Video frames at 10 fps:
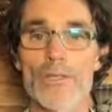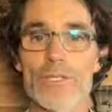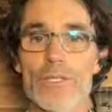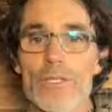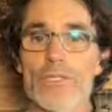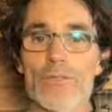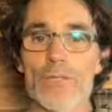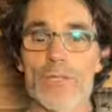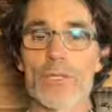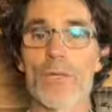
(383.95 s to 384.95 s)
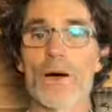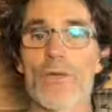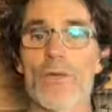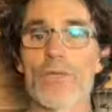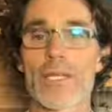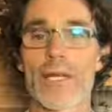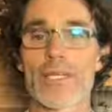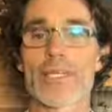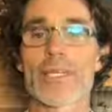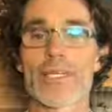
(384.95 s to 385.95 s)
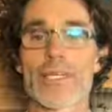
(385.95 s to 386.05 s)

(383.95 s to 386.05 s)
And this is a really well-known technique